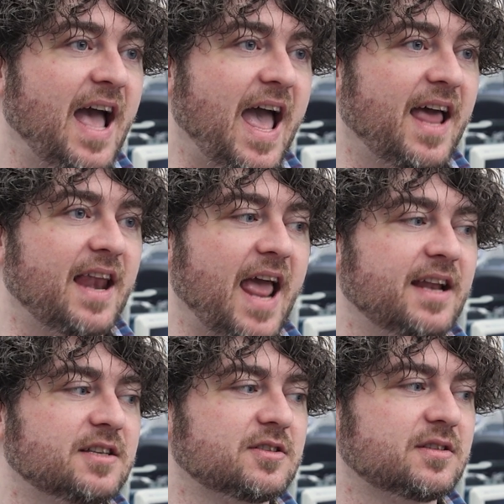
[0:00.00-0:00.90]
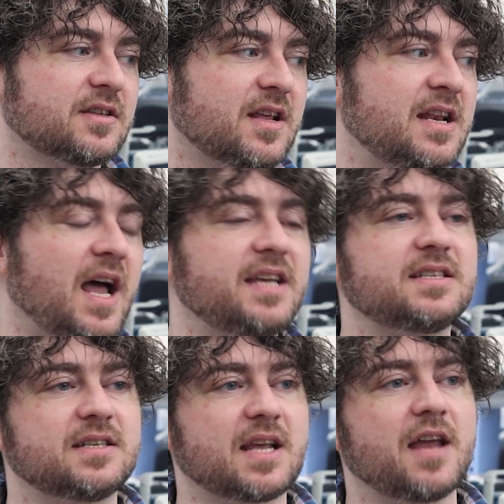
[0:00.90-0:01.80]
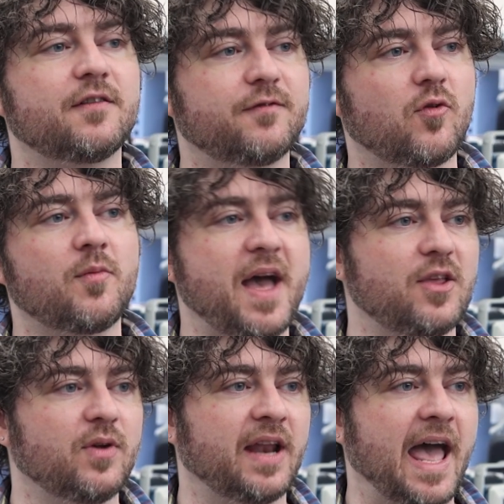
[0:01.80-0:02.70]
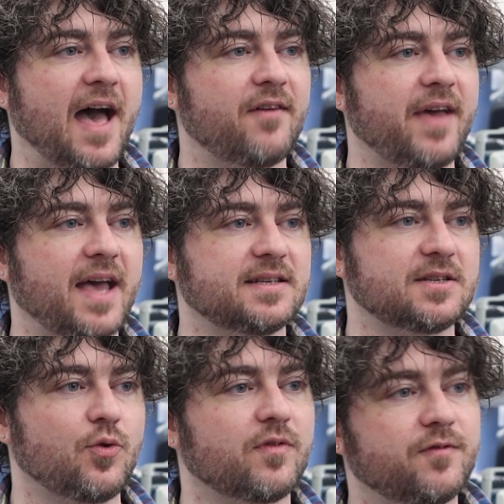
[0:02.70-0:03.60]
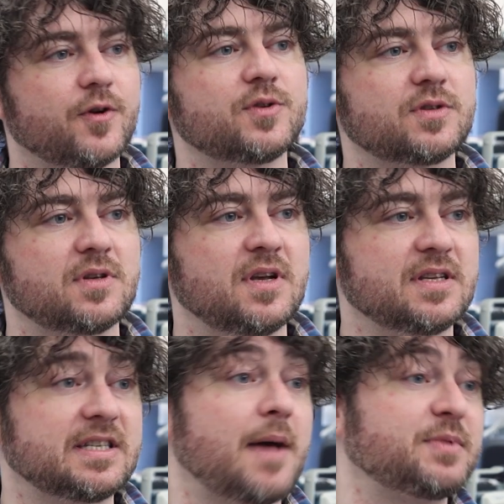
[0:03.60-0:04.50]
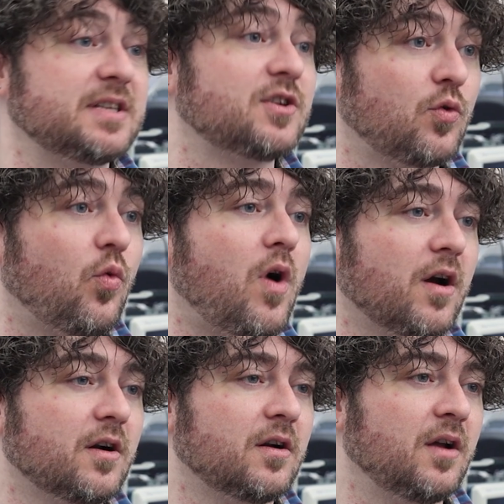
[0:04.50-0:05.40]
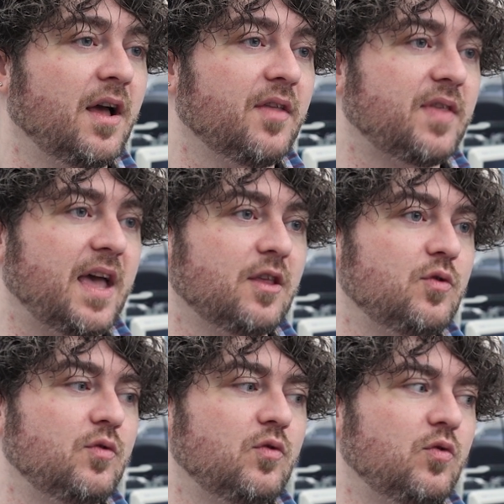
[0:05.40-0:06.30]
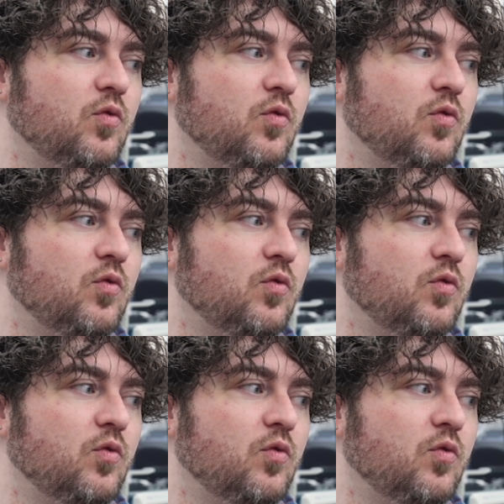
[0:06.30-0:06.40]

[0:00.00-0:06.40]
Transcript: And it's the nicest kind of format you can have as your first steps into the water that you